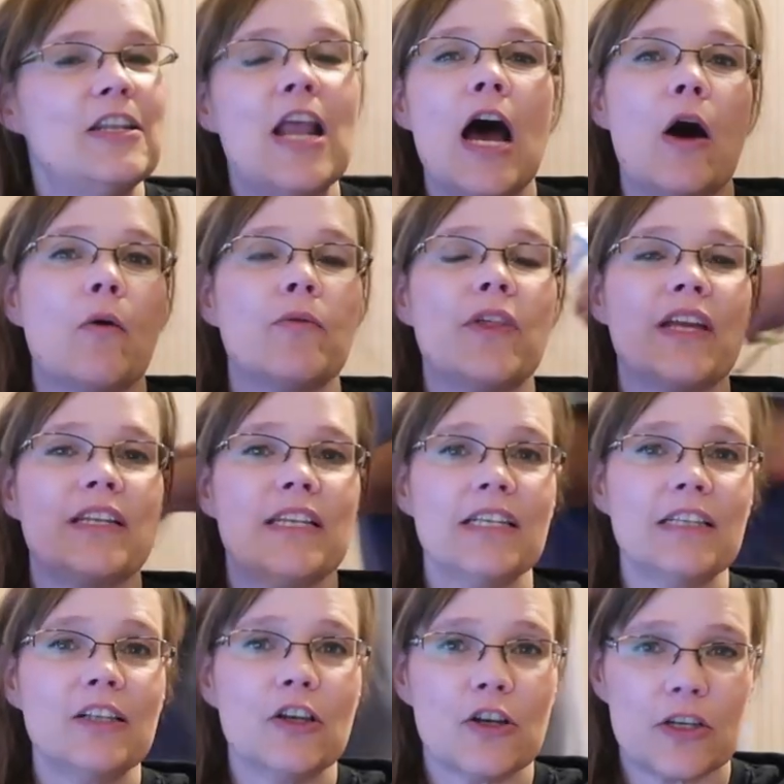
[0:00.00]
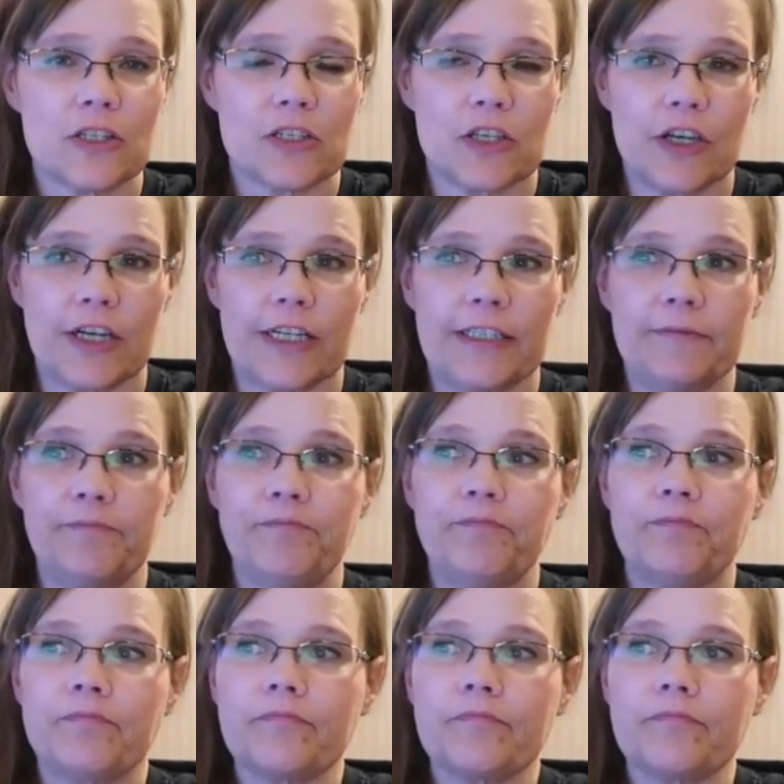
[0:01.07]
No, they didn't look as good,